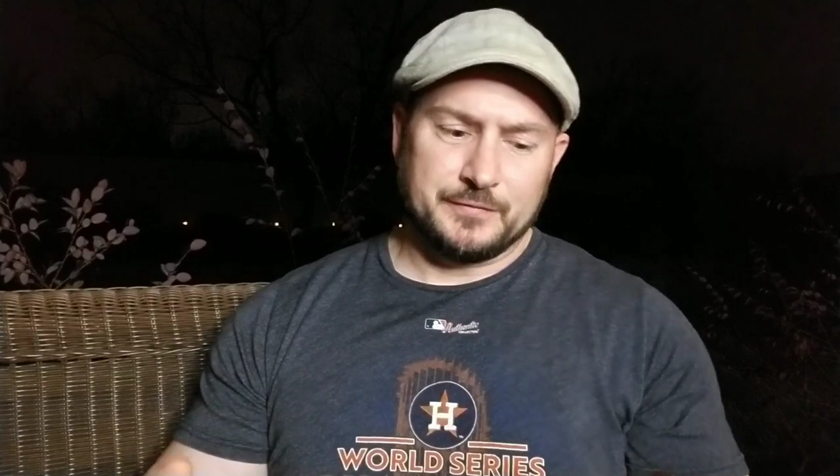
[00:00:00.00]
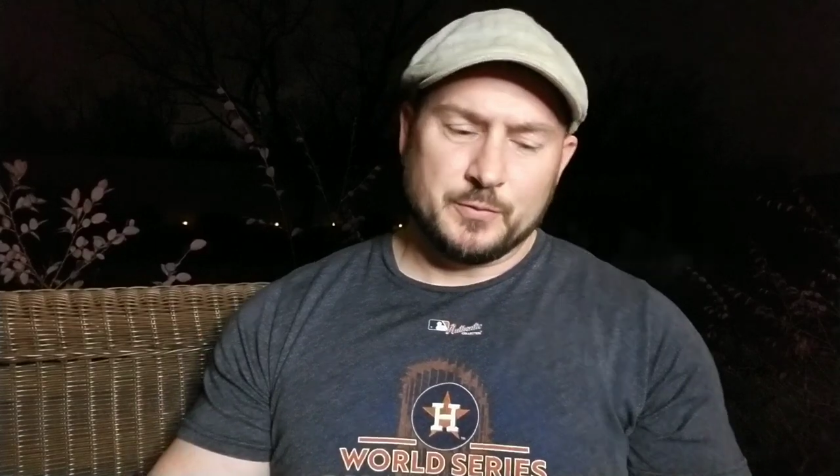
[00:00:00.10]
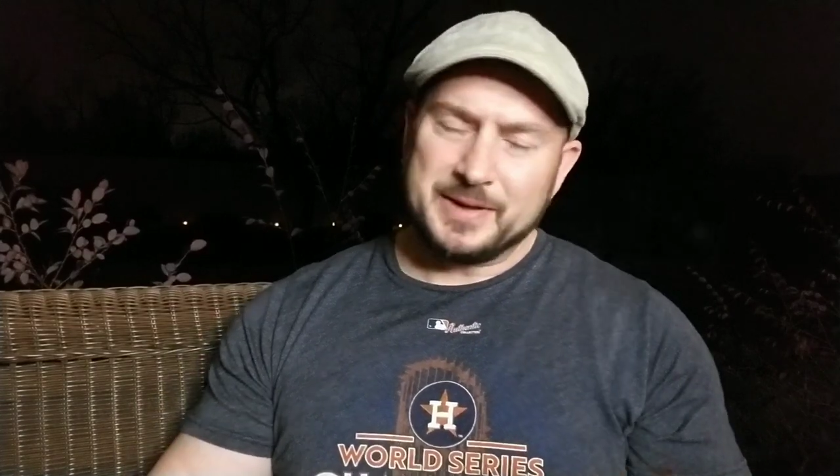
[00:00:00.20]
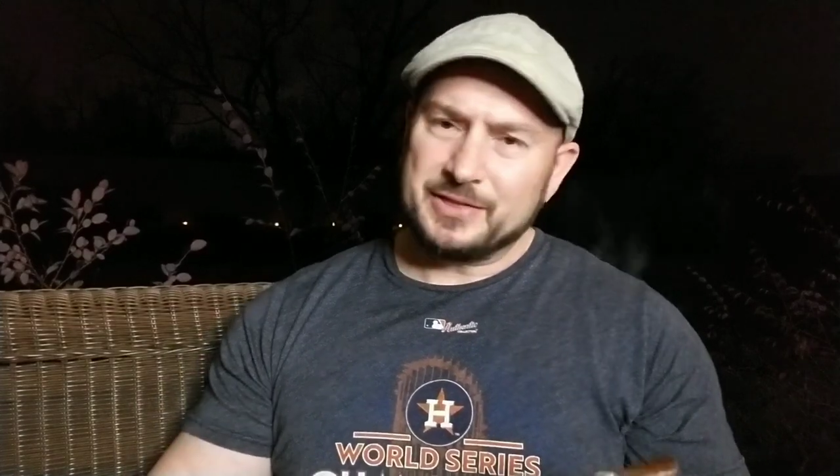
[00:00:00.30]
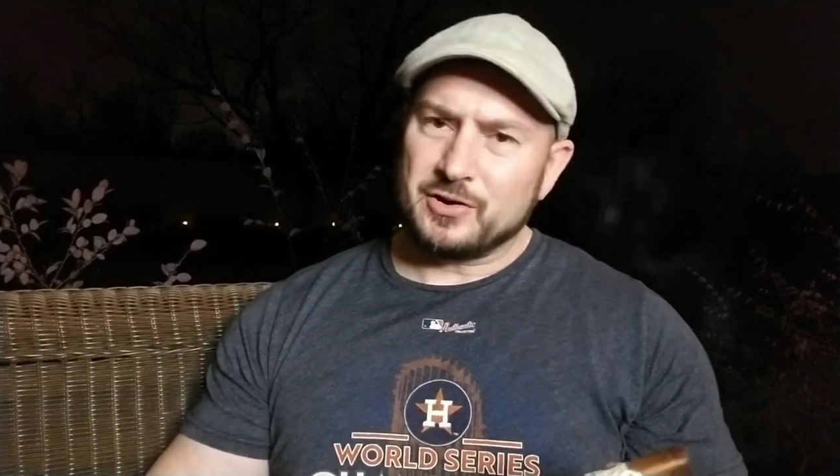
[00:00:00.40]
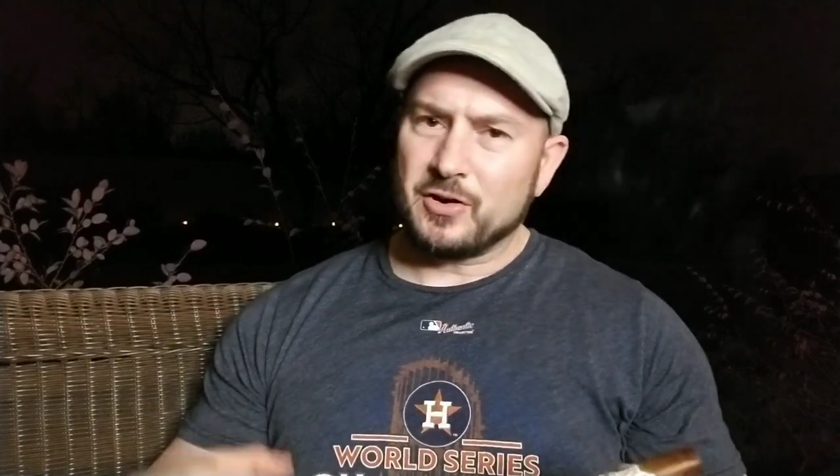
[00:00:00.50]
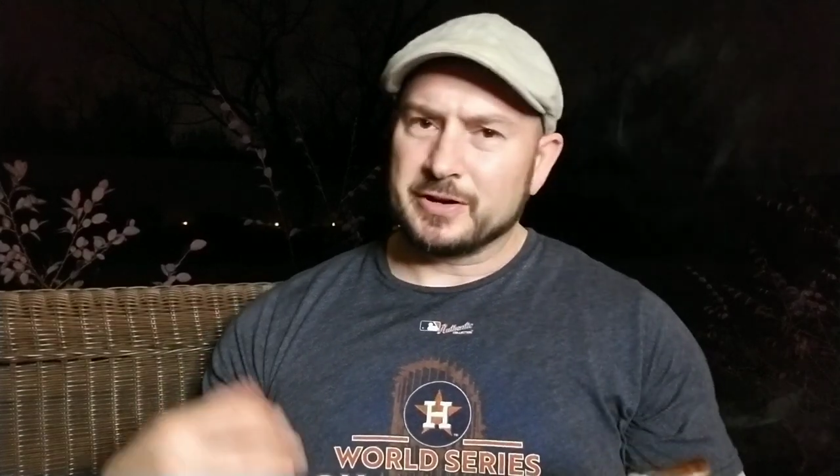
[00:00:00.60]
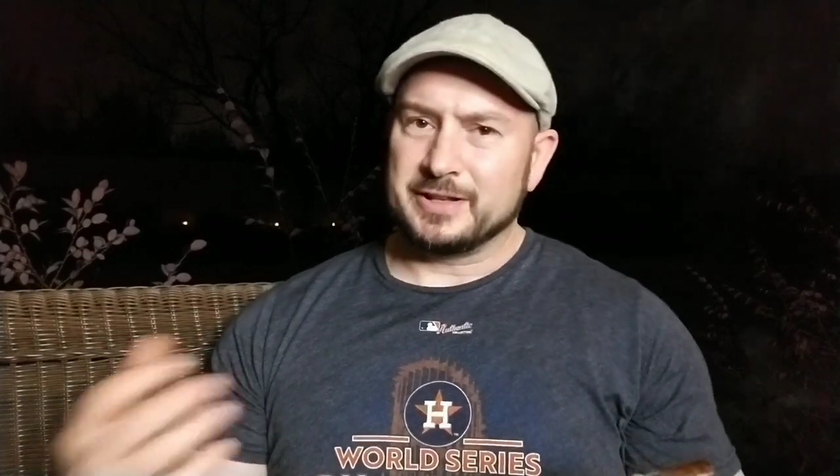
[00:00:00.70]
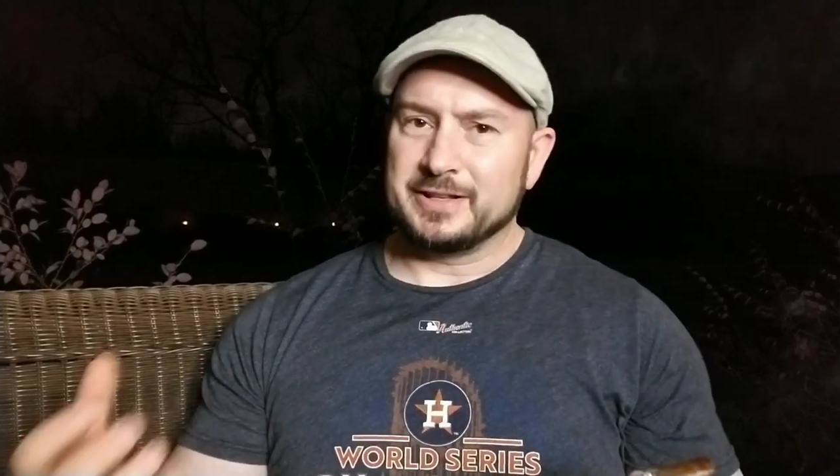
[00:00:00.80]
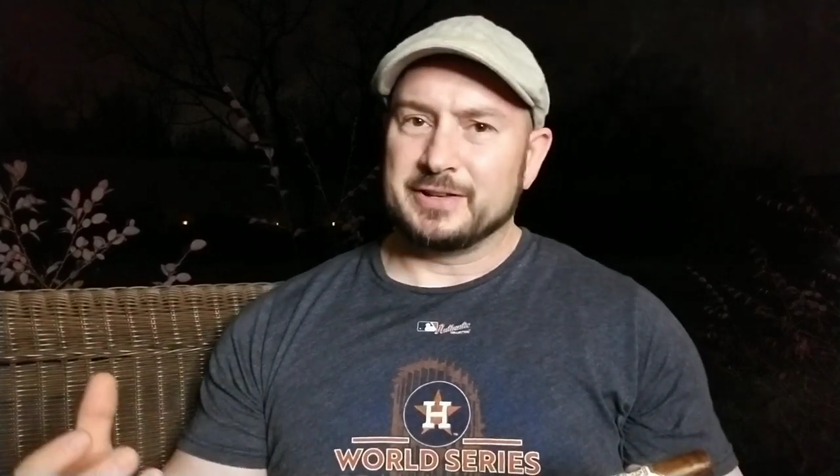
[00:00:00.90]
for me, they're
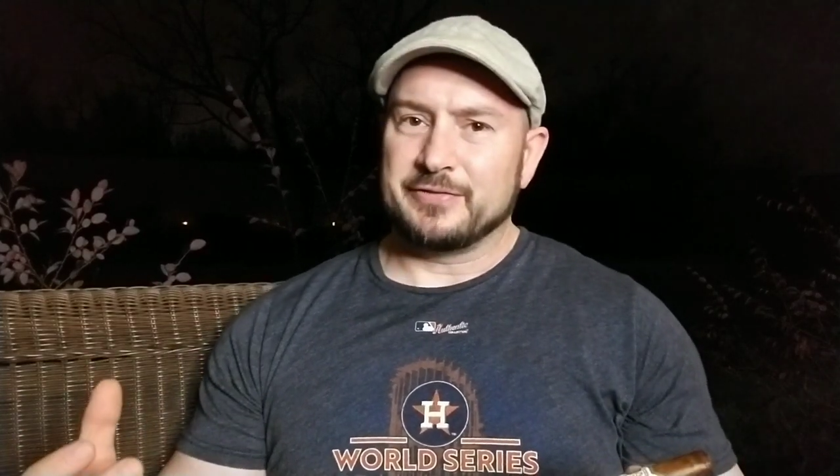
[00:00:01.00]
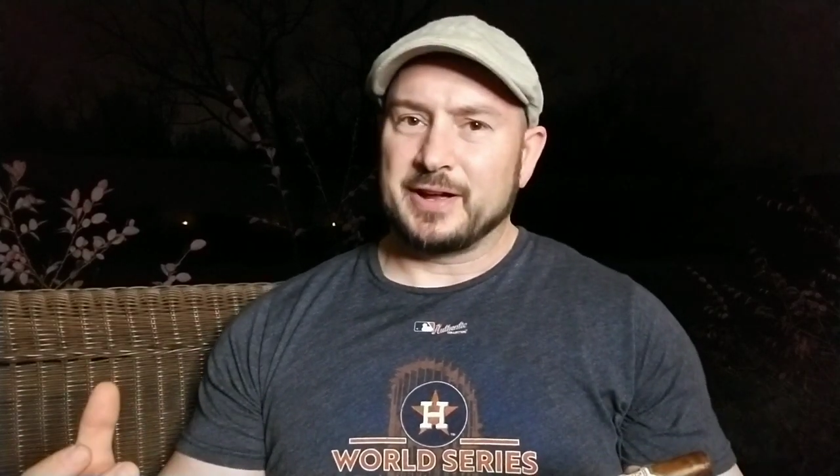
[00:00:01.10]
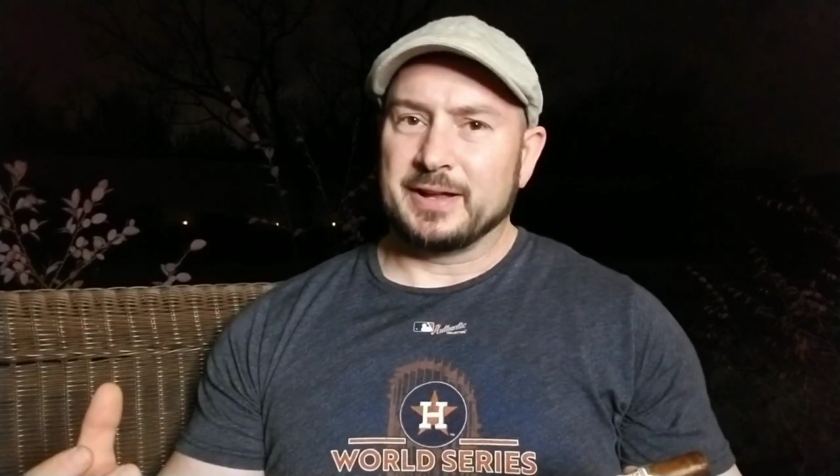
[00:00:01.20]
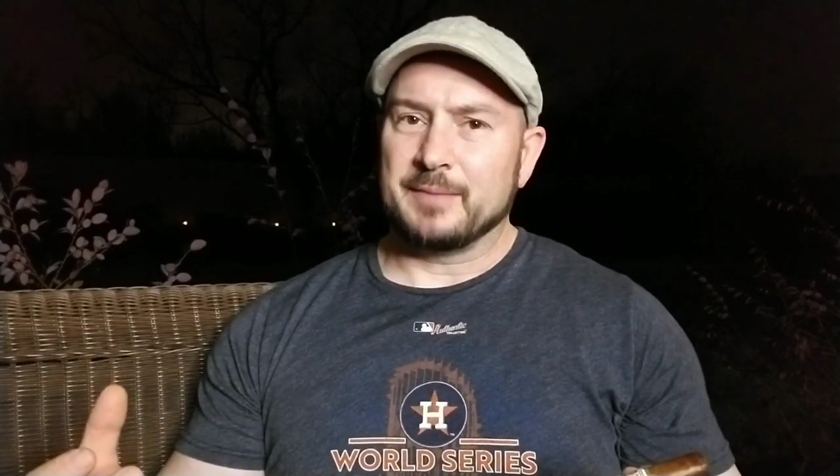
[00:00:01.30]
hard to identify.